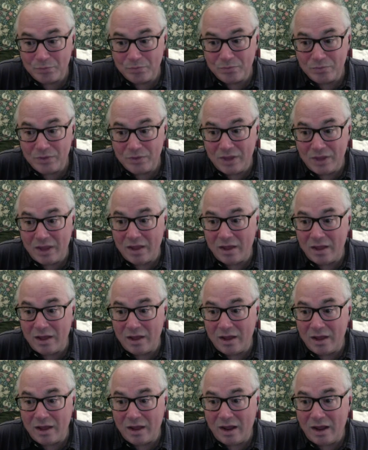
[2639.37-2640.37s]
yeah,
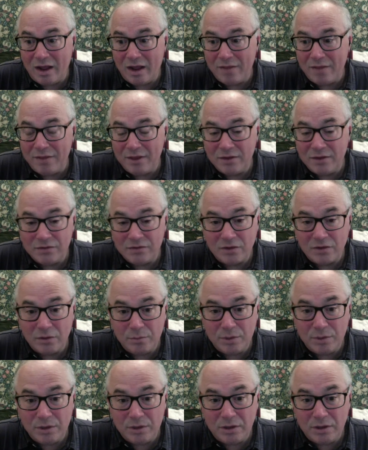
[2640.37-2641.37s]
I, I think it's gonna
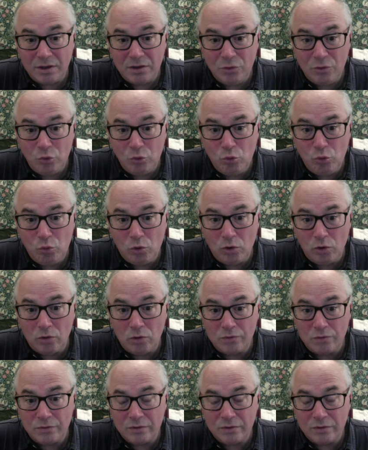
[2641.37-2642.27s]
be a, a, new world